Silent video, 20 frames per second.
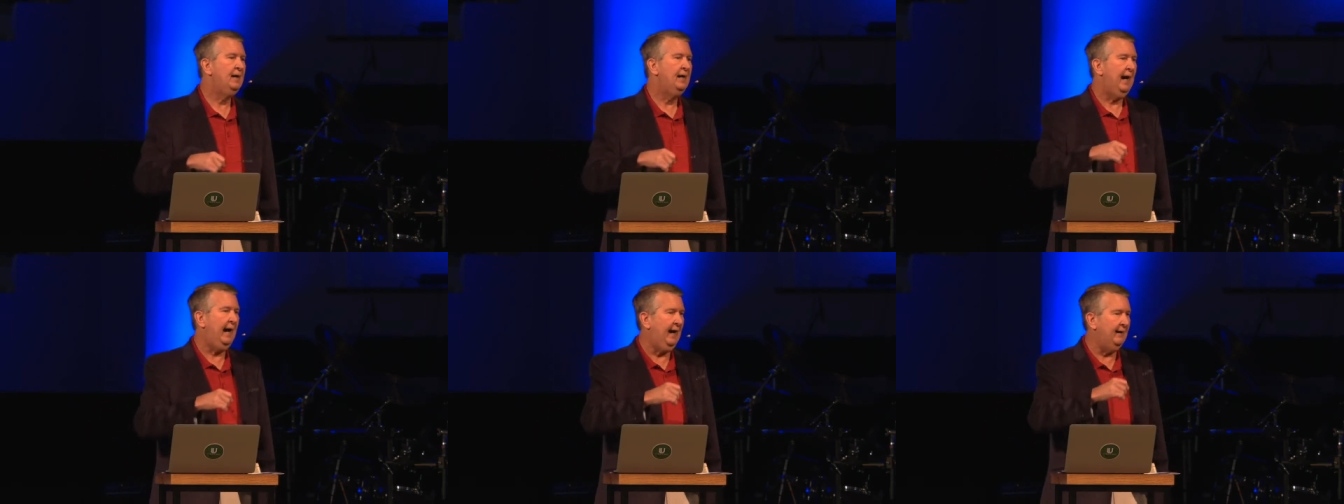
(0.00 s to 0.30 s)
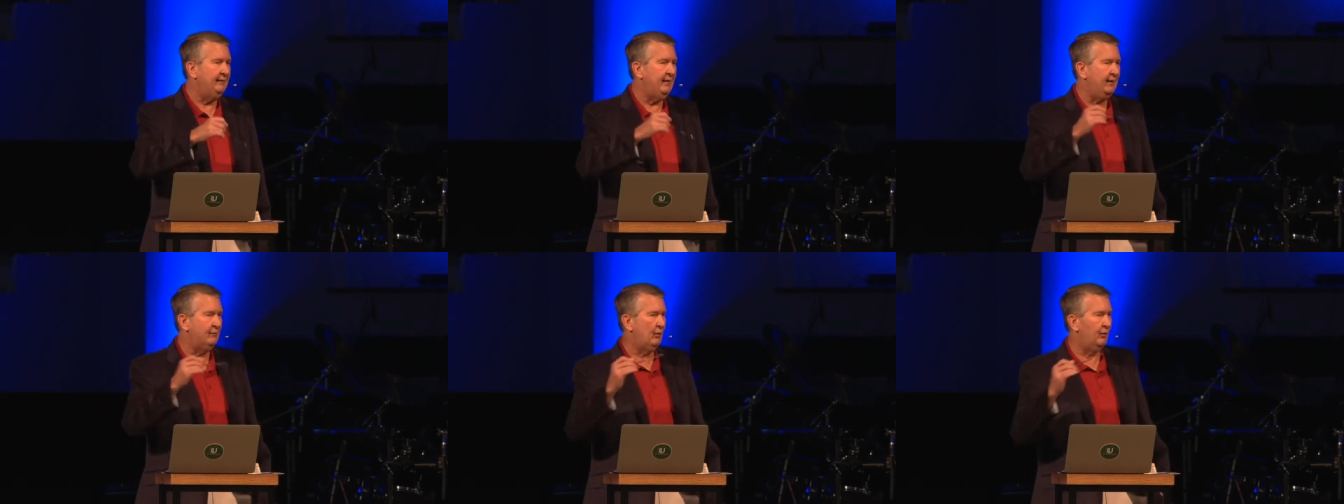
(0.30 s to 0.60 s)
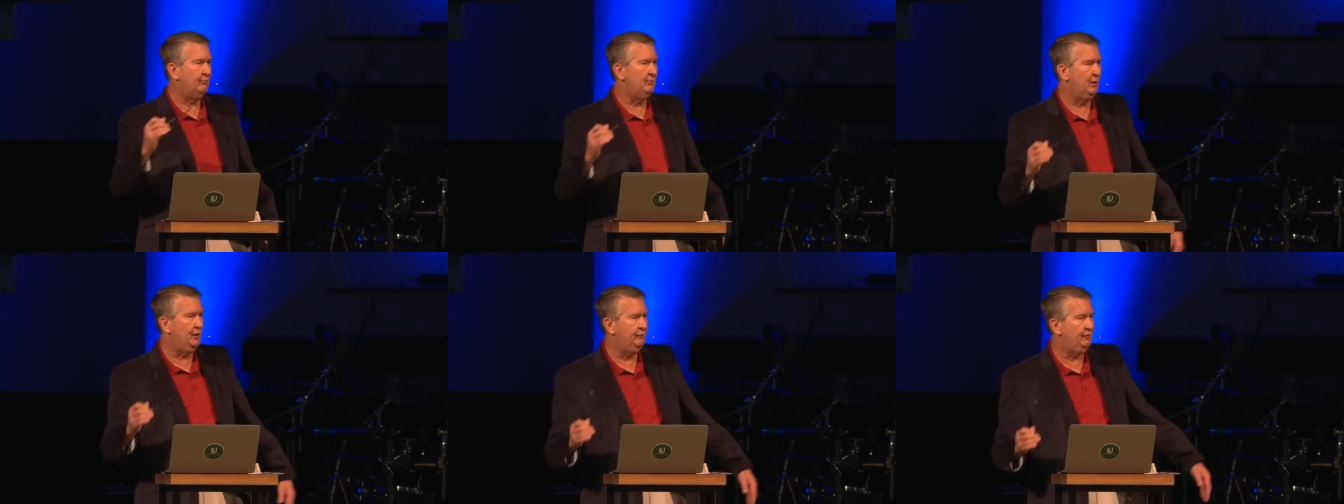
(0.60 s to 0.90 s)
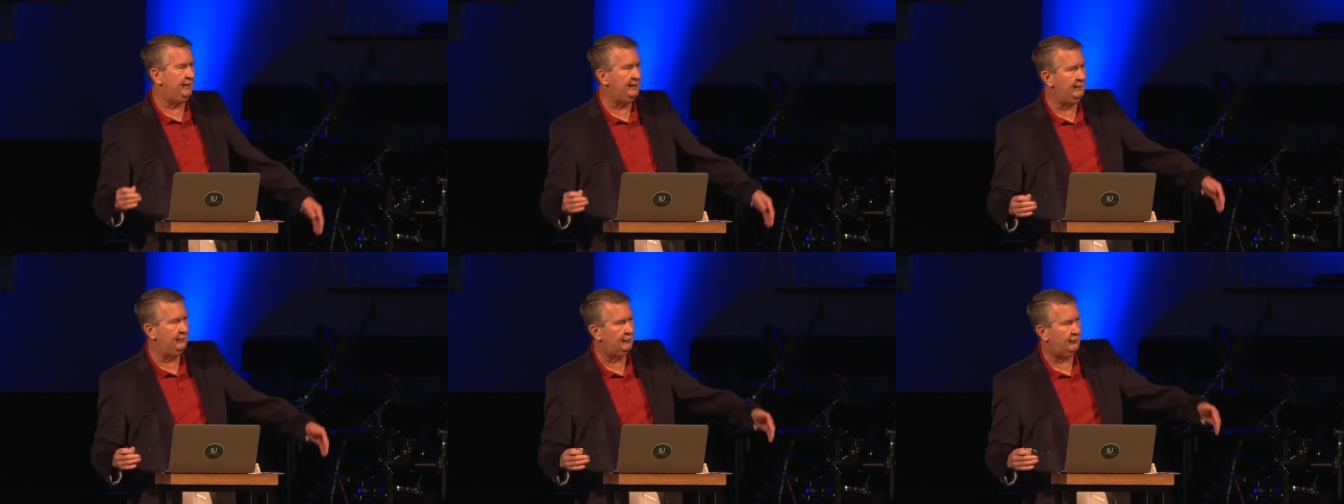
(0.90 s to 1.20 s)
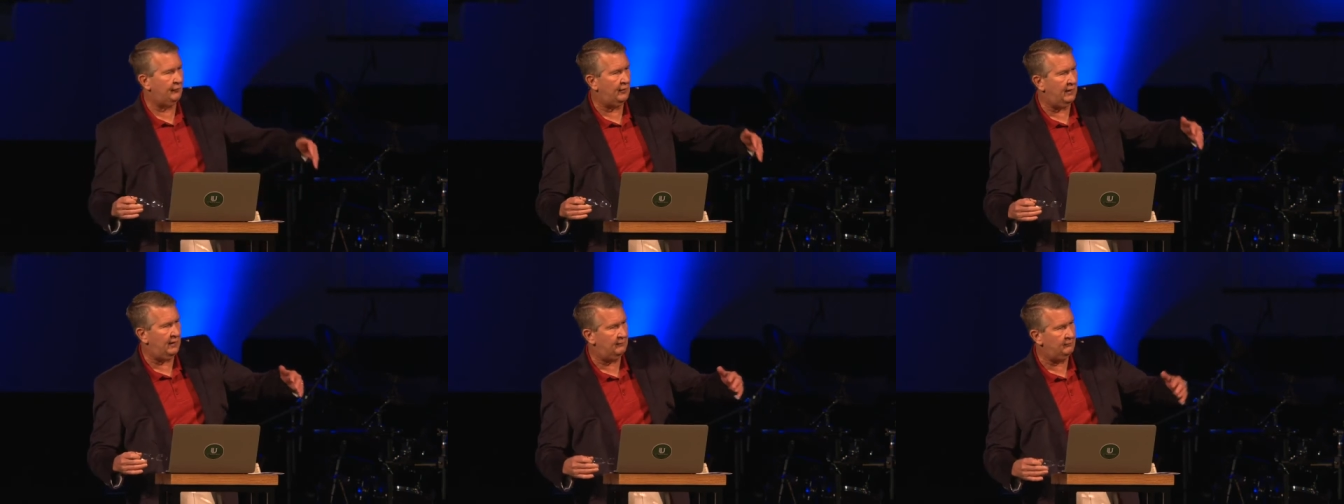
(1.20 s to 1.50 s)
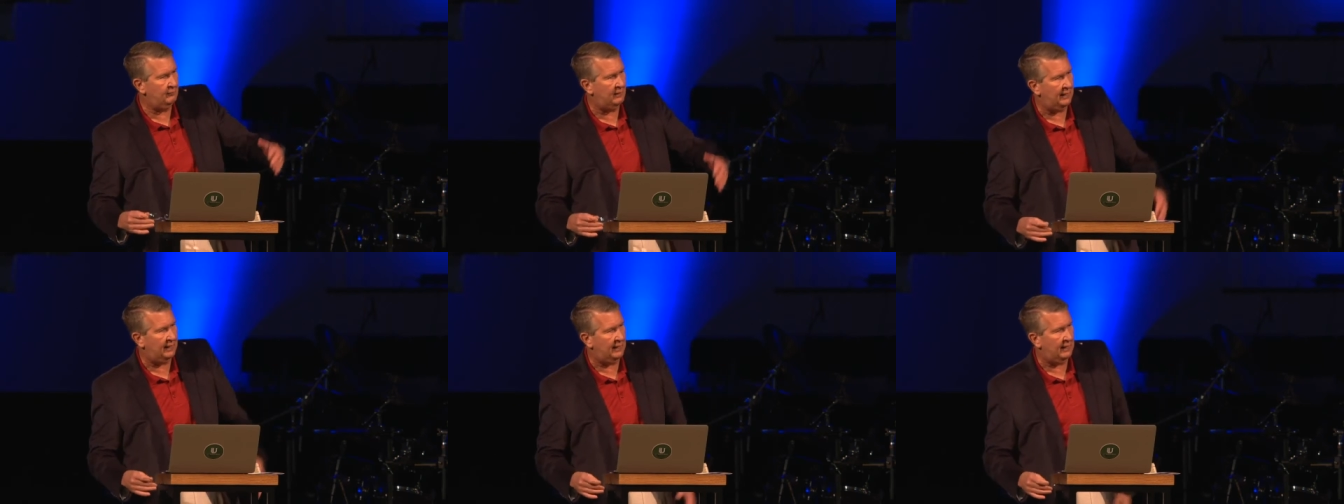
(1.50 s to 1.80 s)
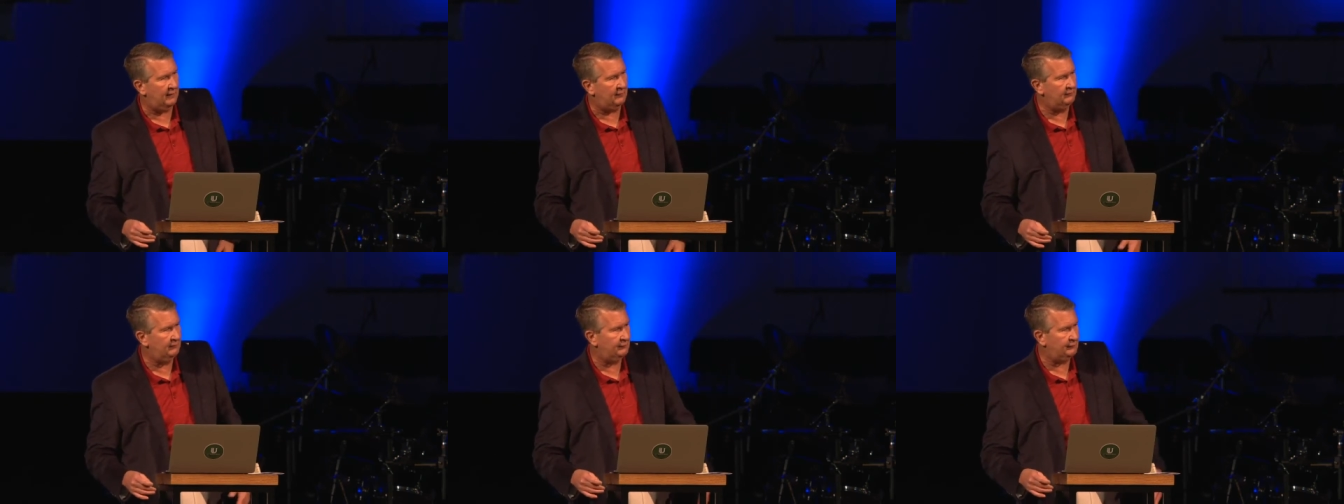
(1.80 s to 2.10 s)
And they were moving from,
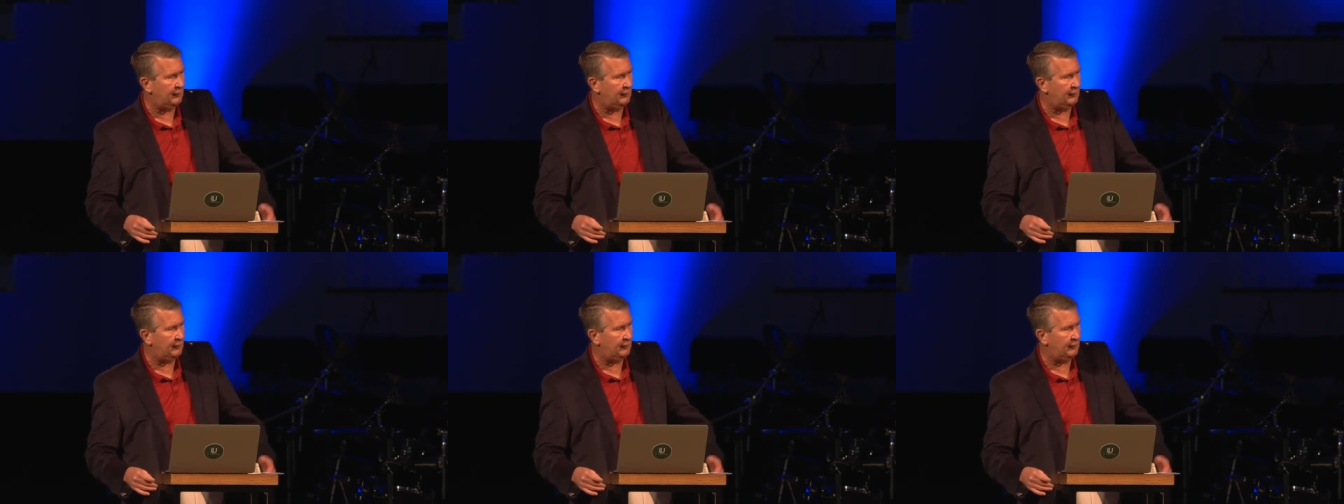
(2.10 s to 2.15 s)
um,